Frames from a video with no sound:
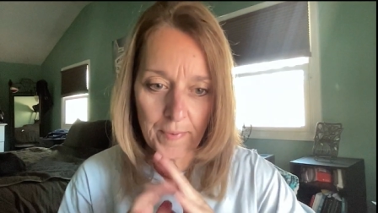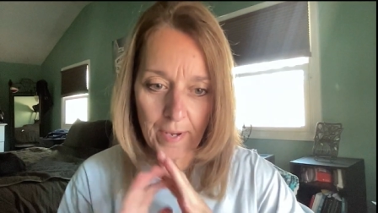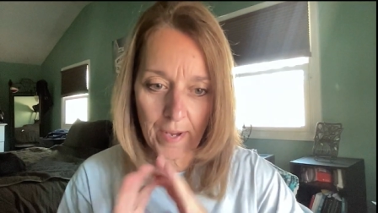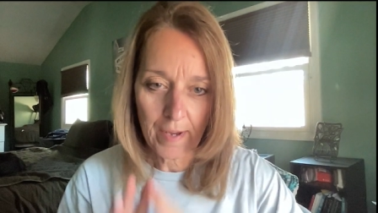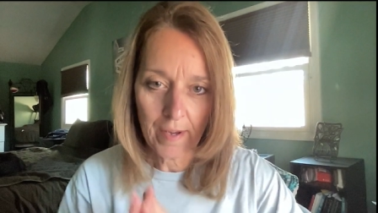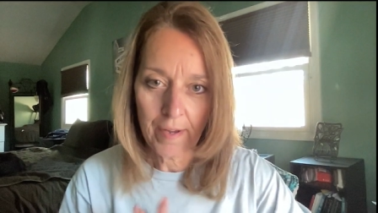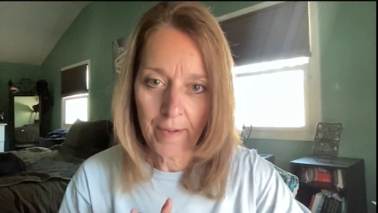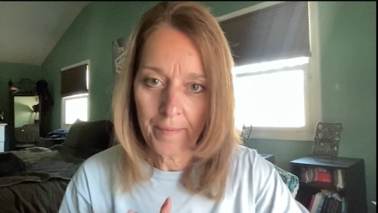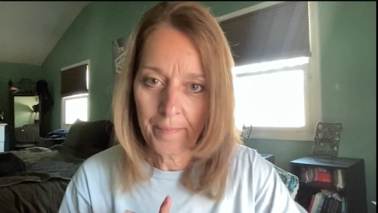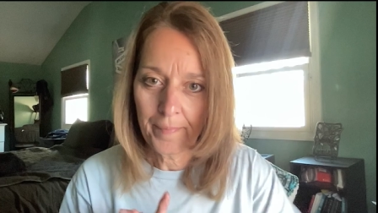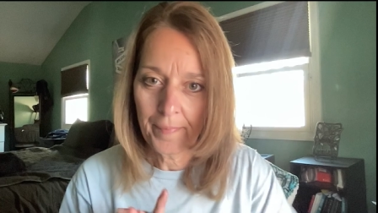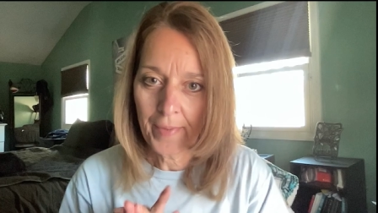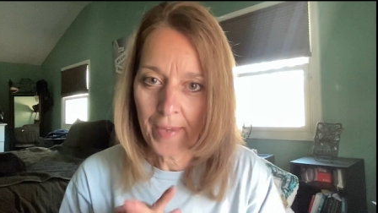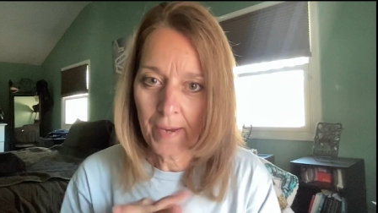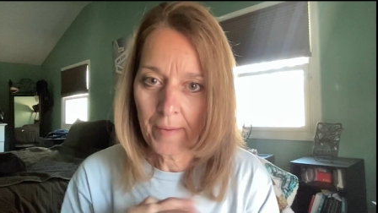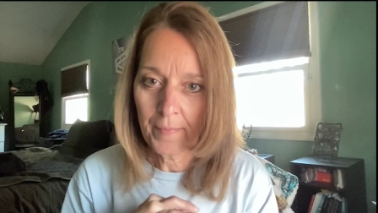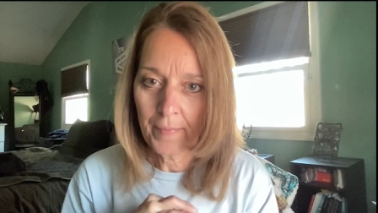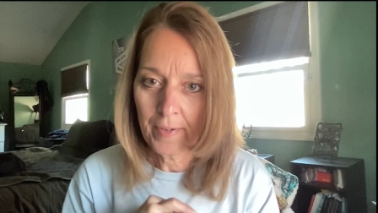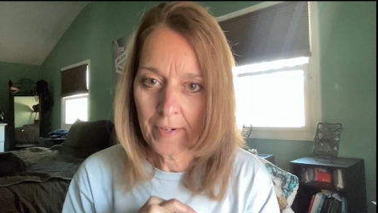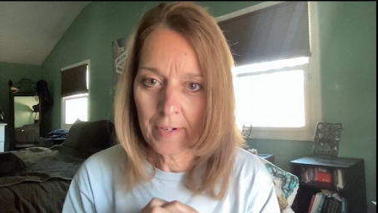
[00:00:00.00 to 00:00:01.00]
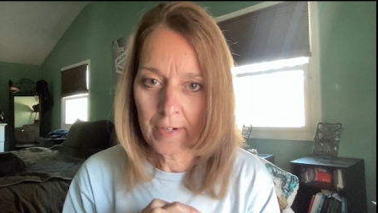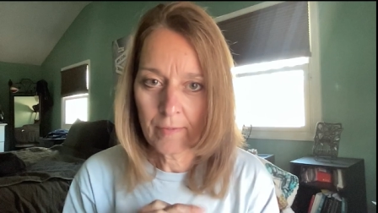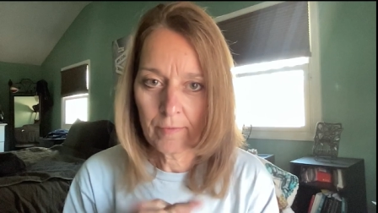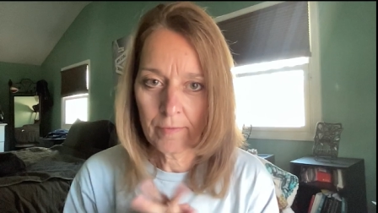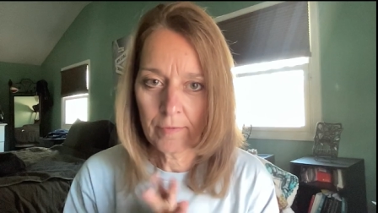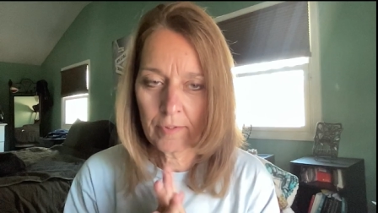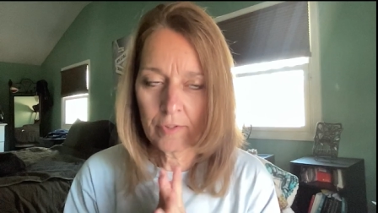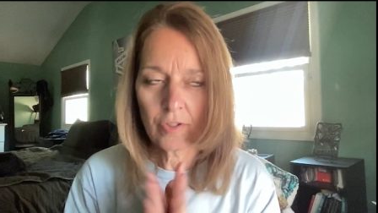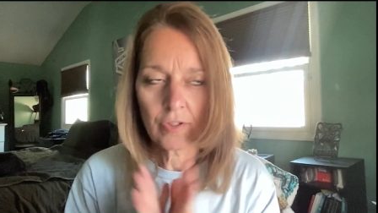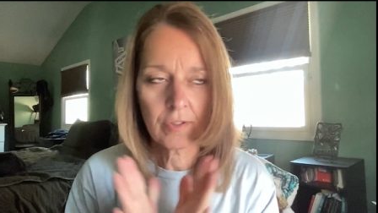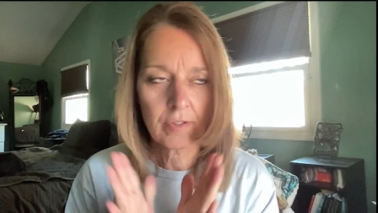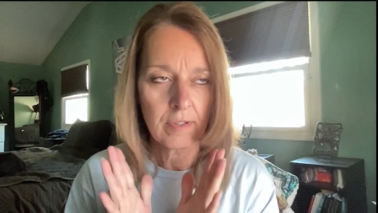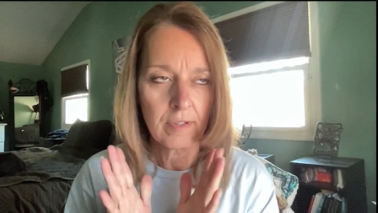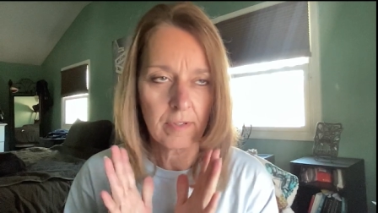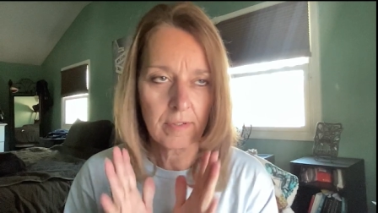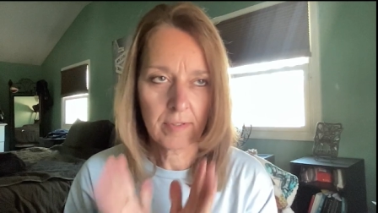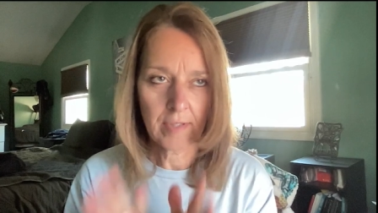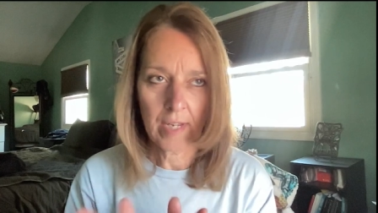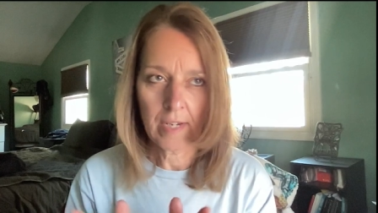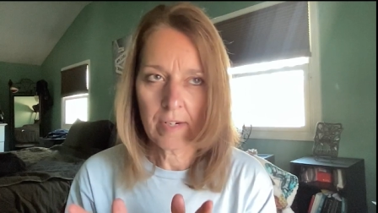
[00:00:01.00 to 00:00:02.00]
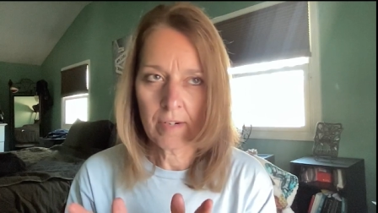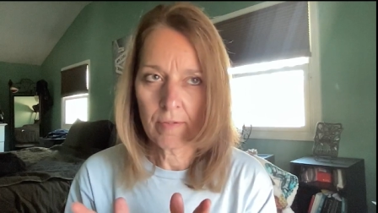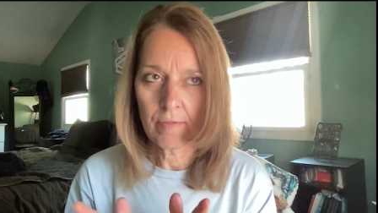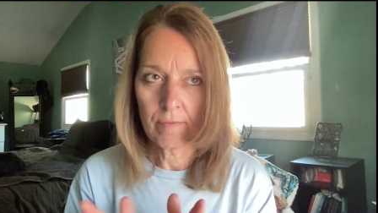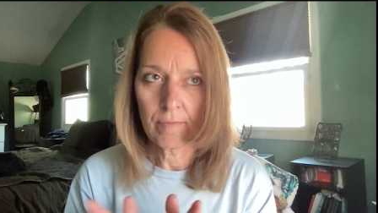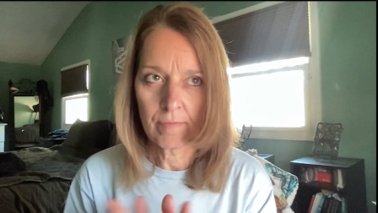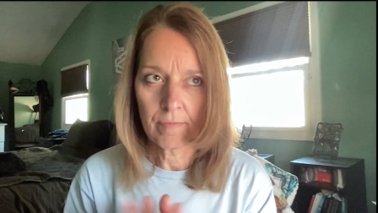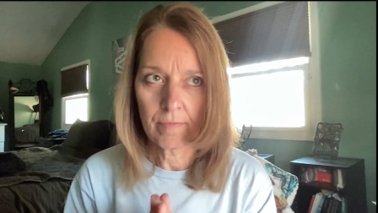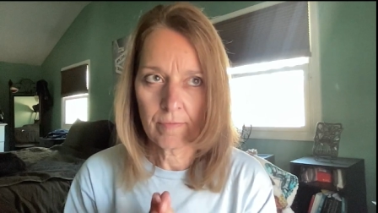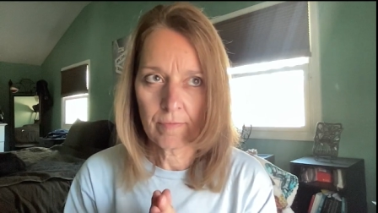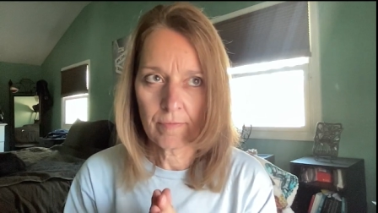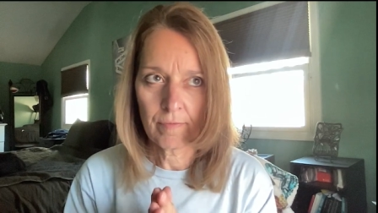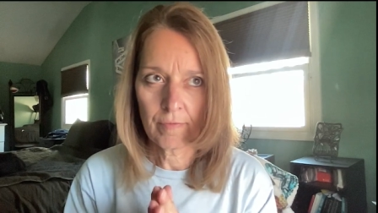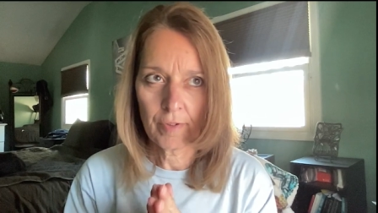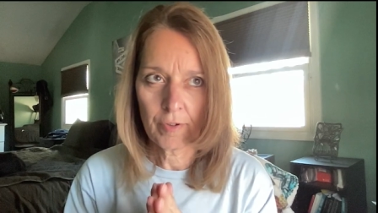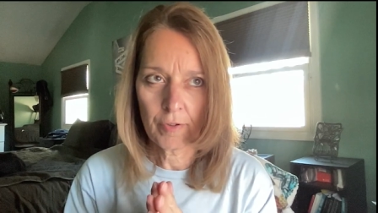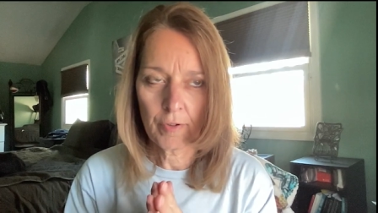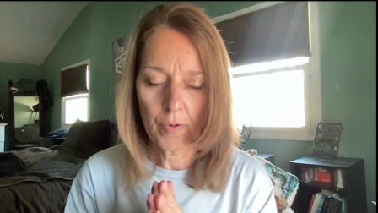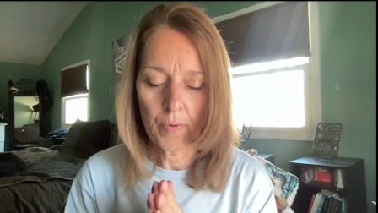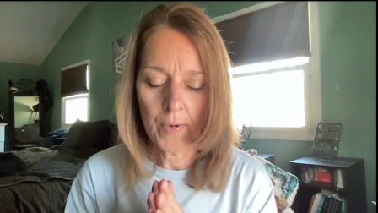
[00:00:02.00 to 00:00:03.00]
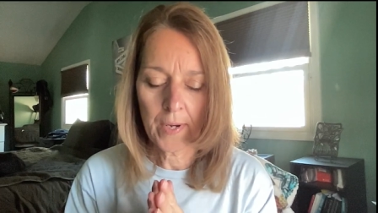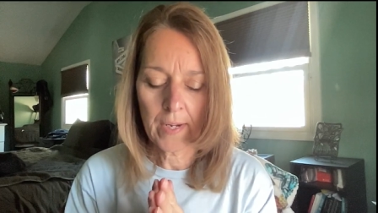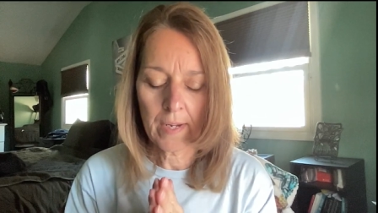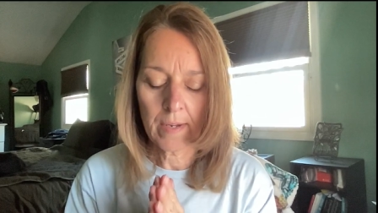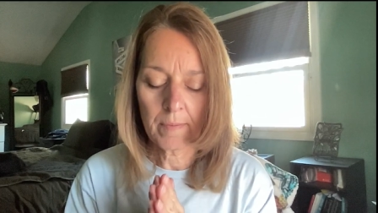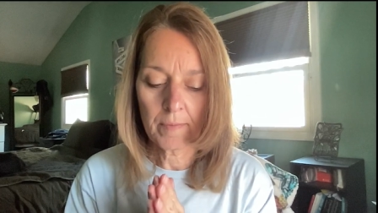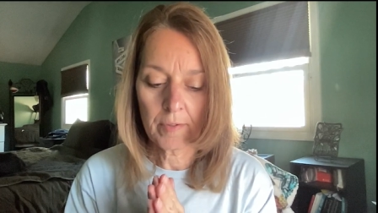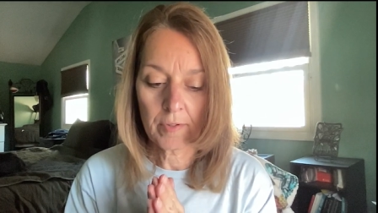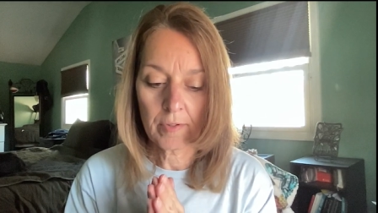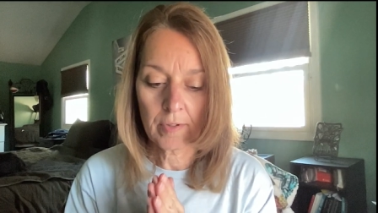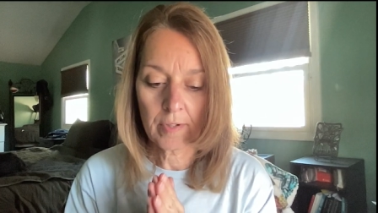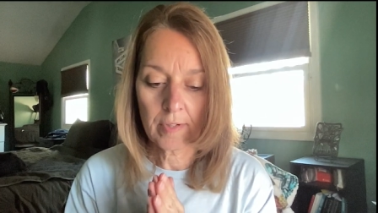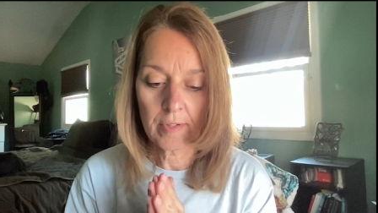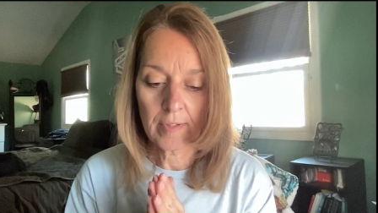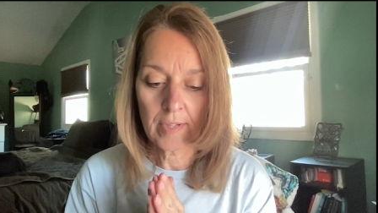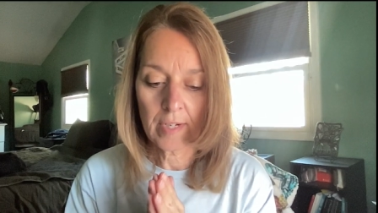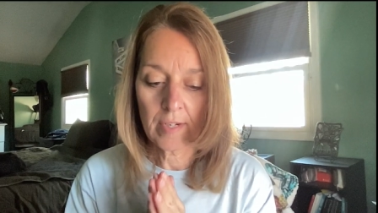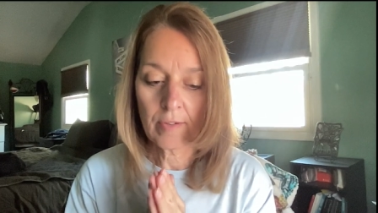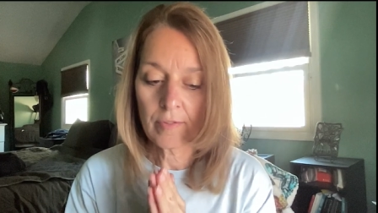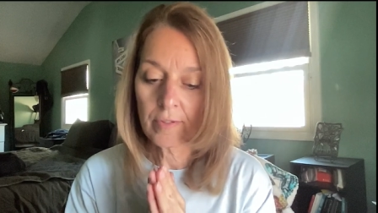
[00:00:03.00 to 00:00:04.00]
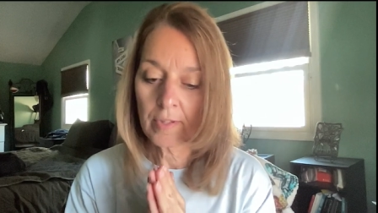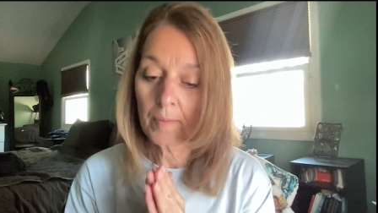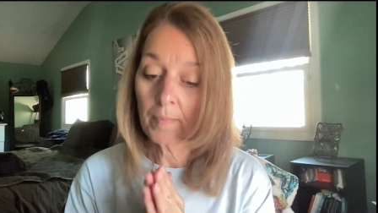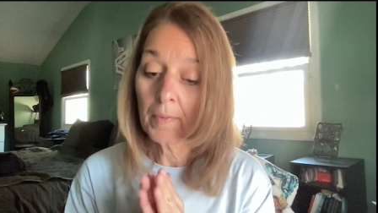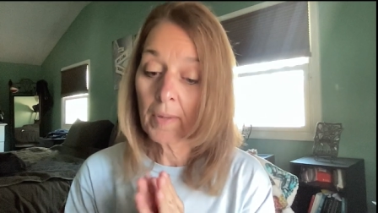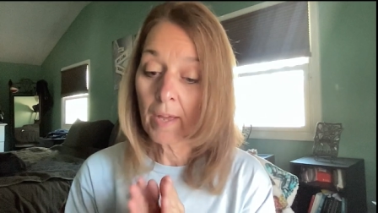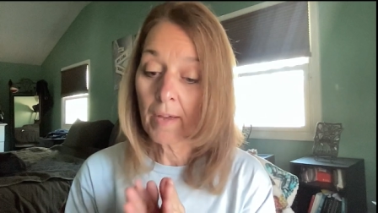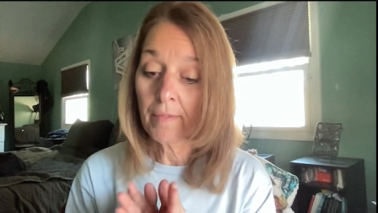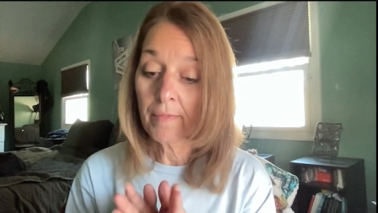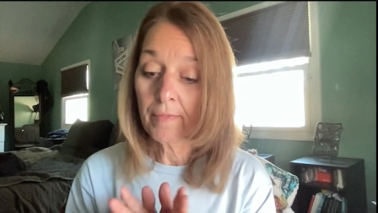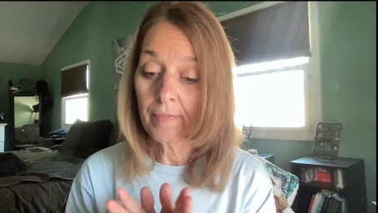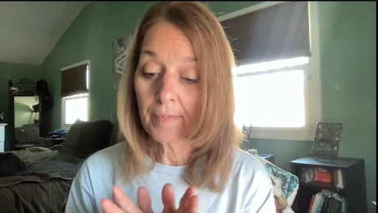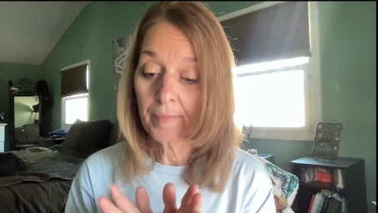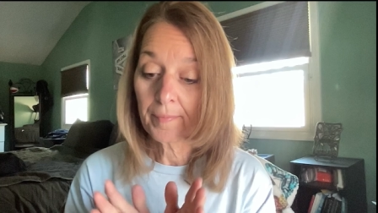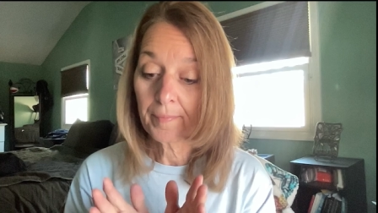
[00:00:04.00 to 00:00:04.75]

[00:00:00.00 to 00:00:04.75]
Um, I'm gonna just send you real quick. I'm just gonna send you some love.